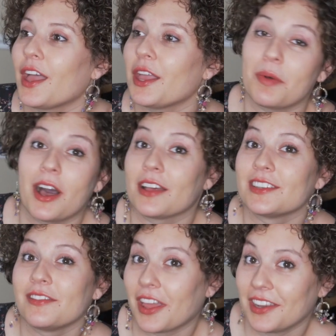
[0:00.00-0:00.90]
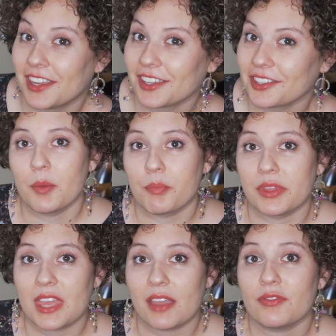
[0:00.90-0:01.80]
a positive ending.
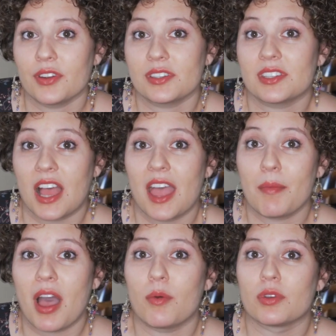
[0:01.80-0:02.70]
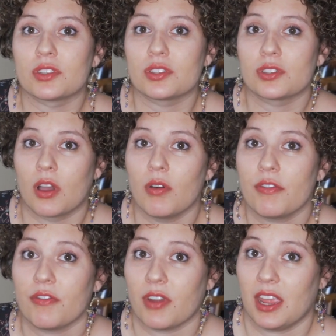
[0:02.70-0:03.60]
But that first time I was so
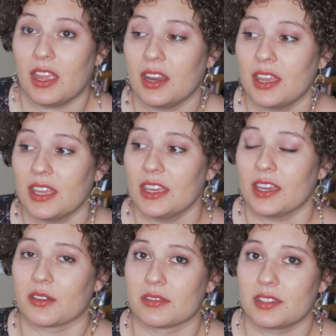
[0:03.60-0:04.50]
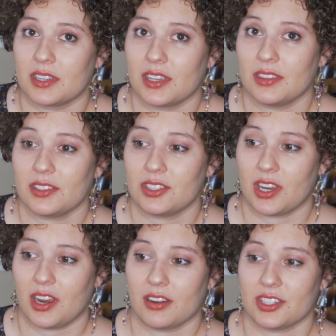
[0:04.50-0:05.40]
afraid. I was sitting in the
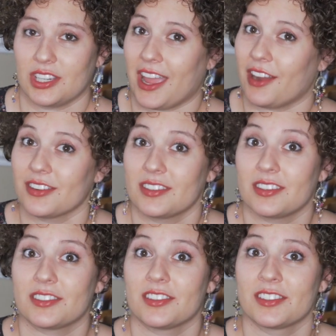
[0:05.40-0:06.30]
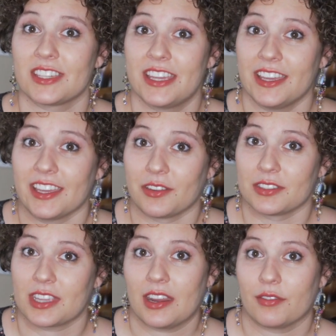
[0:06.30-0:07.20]
chair, she had her scissors, and I
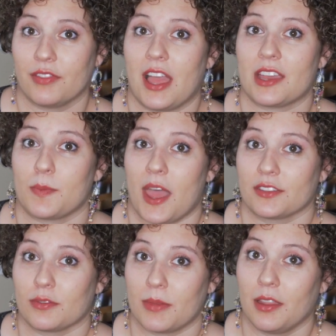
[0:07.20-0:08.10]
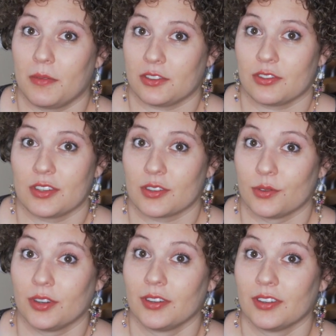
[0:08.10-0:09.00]
was getting flashbacks from elementary
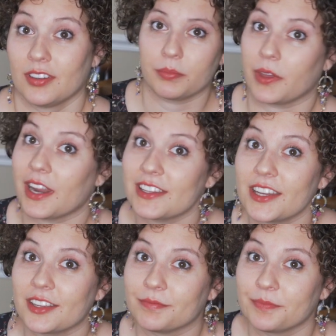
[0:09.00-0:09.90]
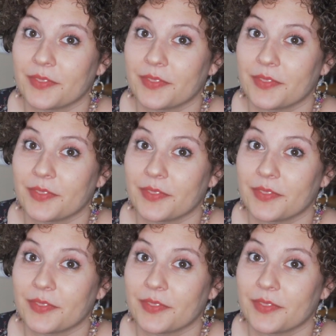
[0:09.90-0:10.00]
school. But I did it.